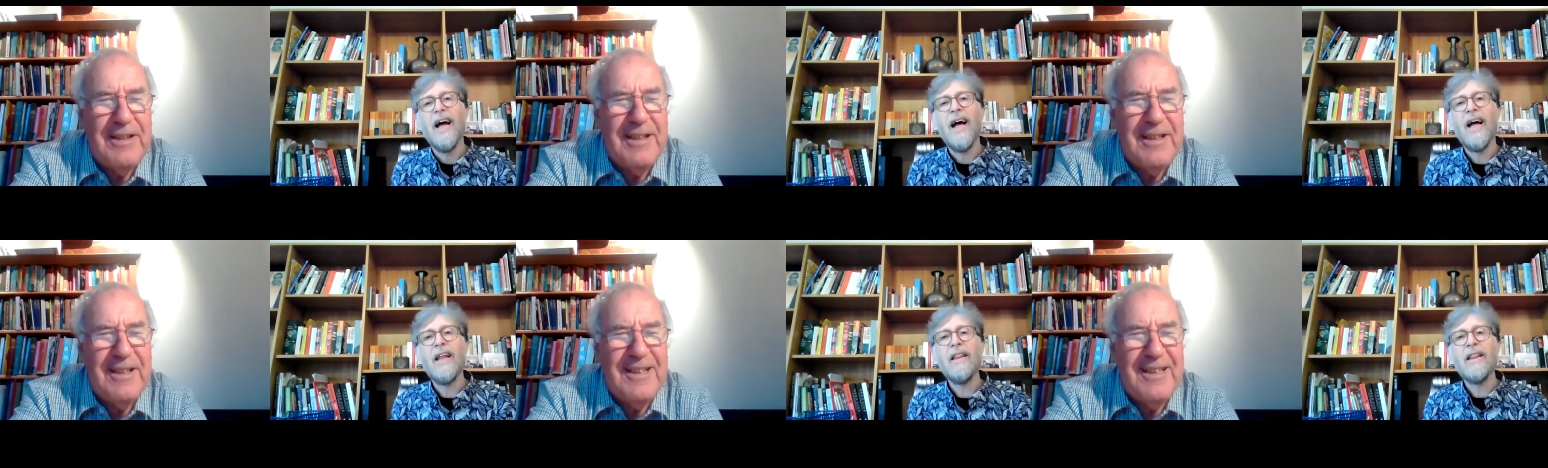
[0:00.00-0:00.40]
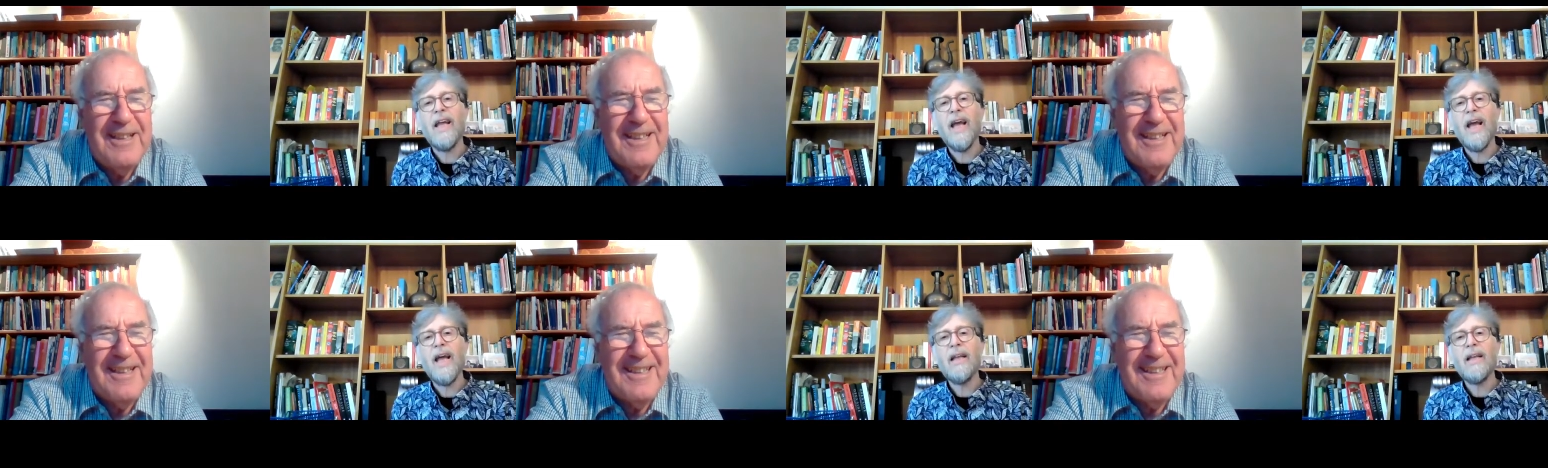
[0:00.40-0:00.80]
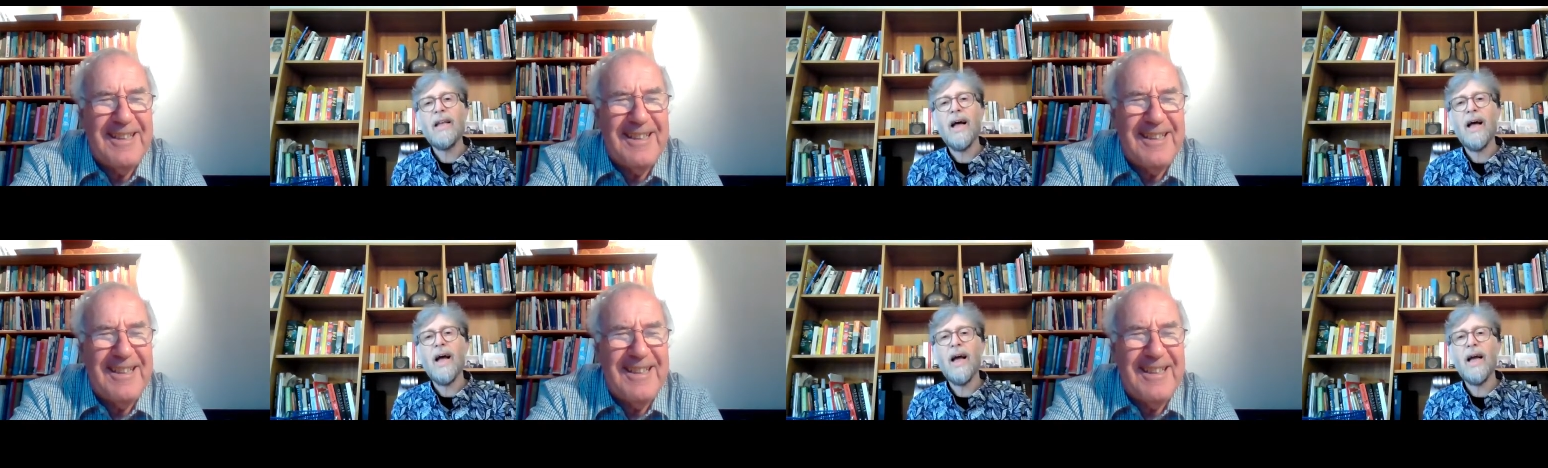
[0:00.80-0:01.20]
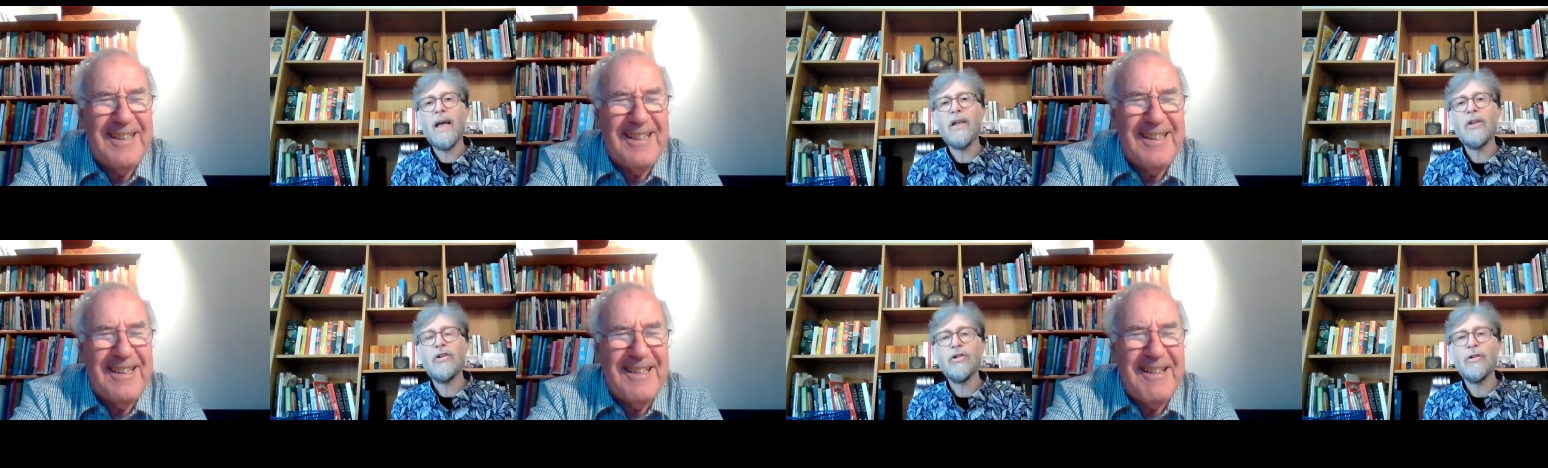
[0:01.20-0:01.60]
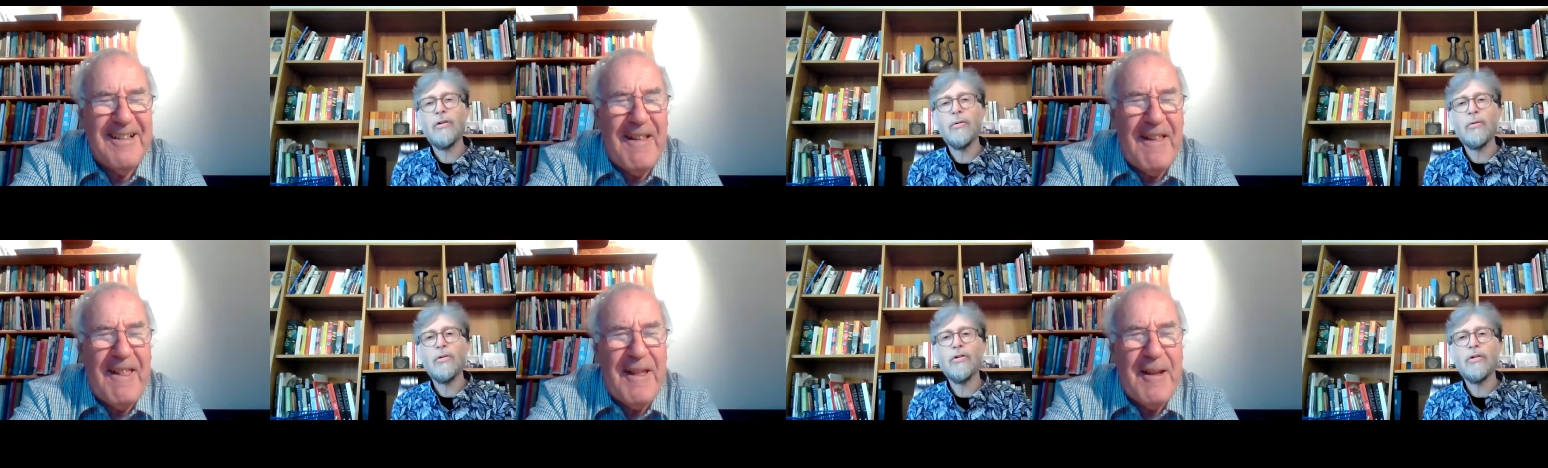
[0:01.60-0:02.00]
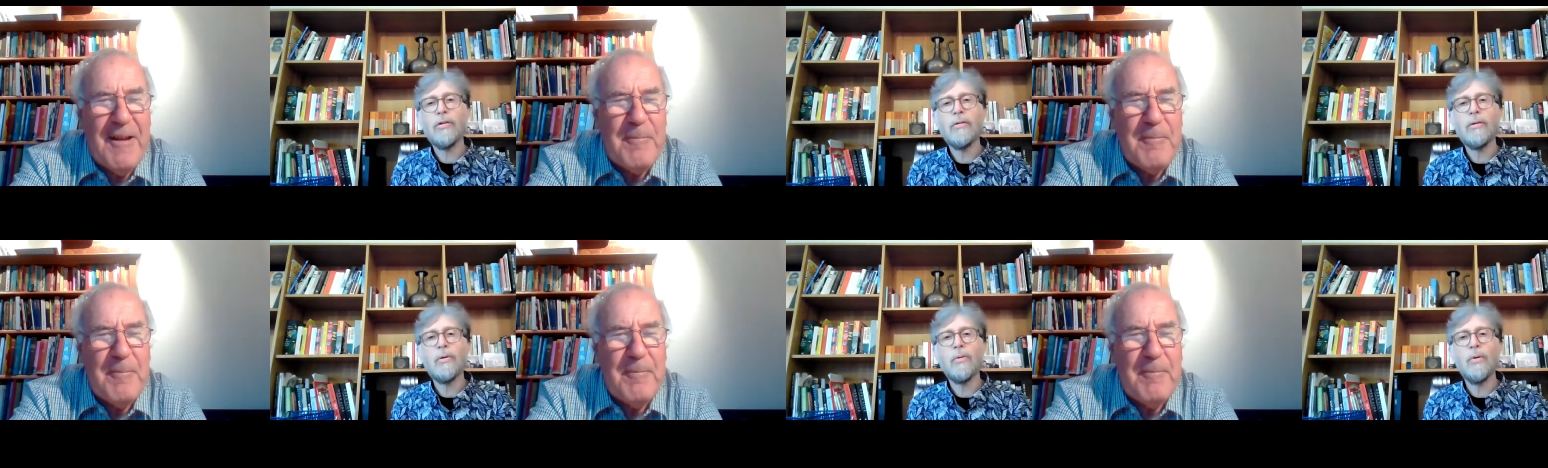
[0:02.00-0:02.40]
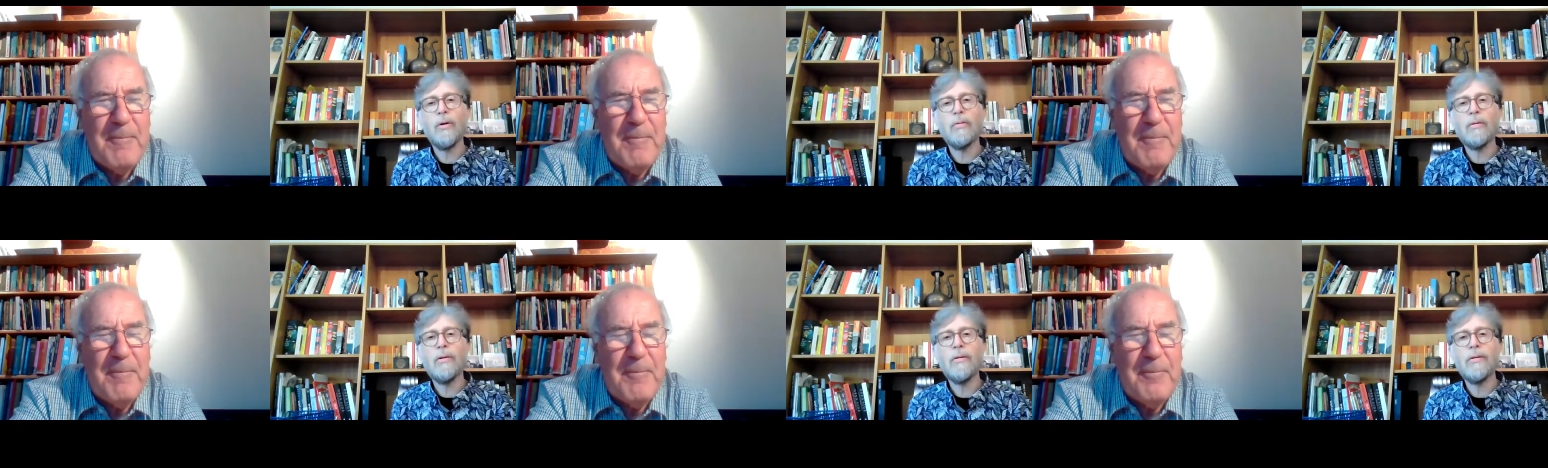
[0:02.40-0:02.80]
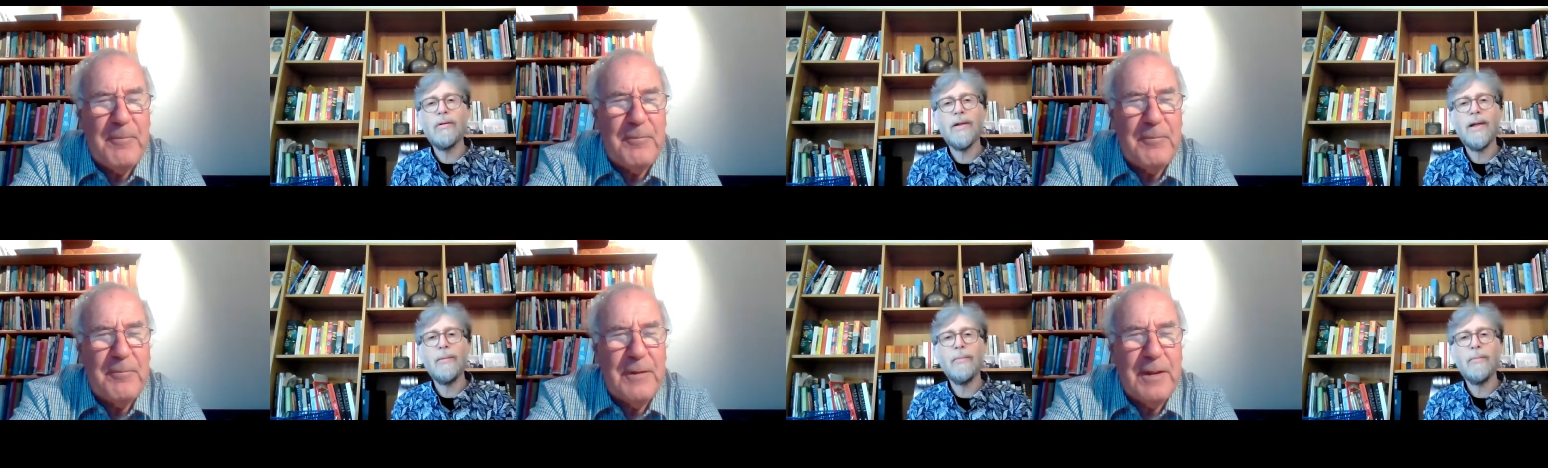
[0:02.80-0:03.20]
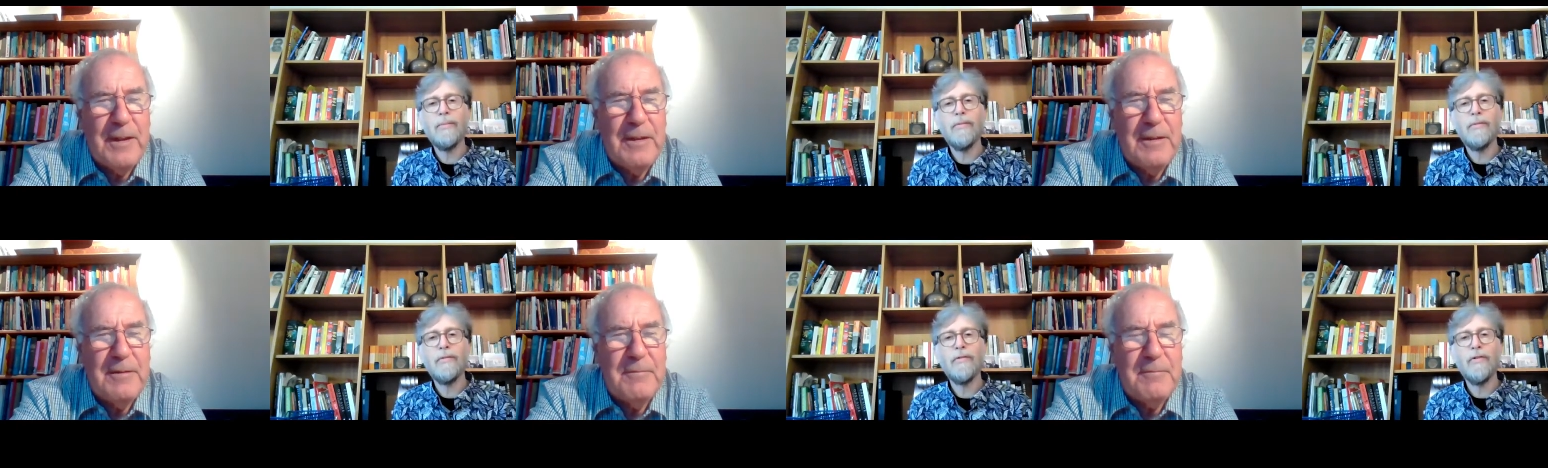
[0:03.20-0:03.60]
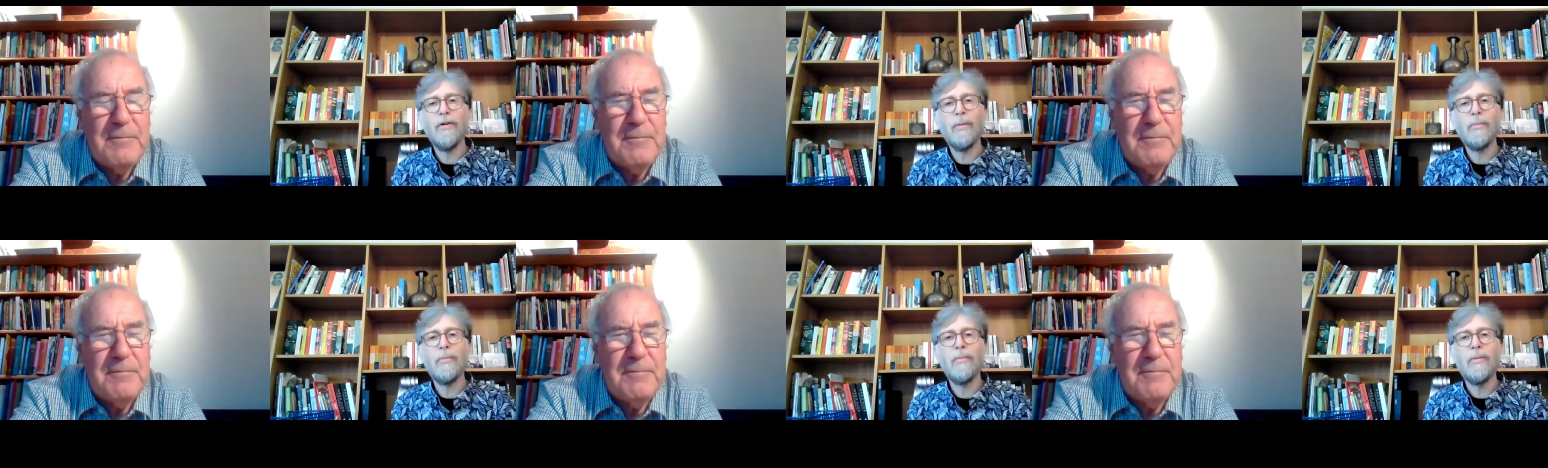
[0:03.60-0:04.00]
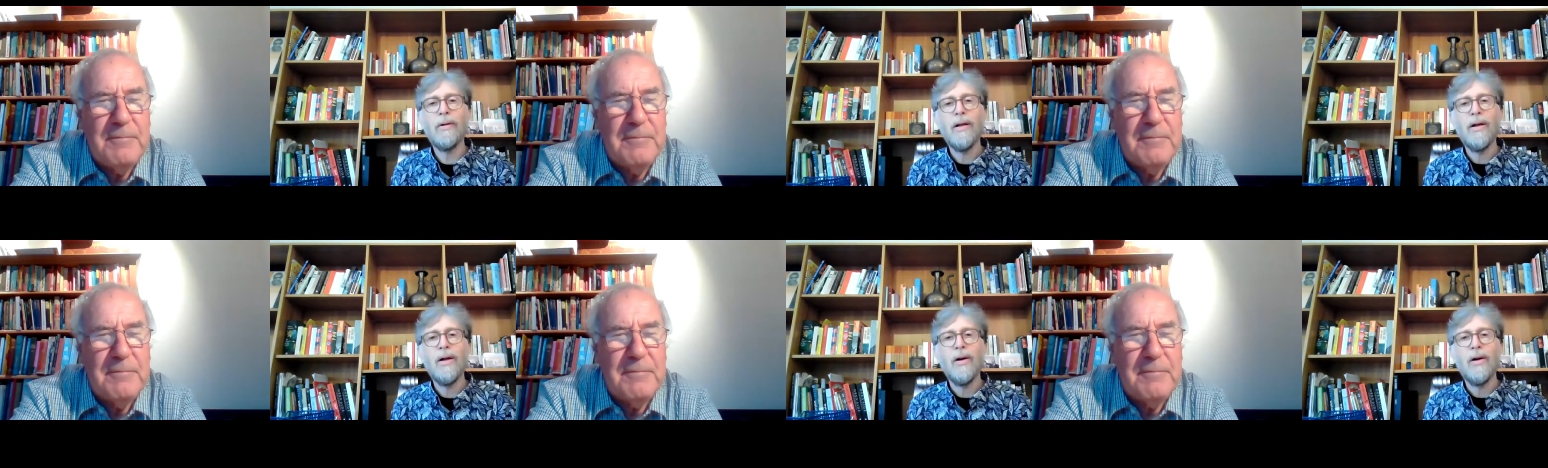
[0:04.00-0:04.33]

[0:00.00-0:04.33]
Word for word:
Speaker 1: And then I chose to quote um, from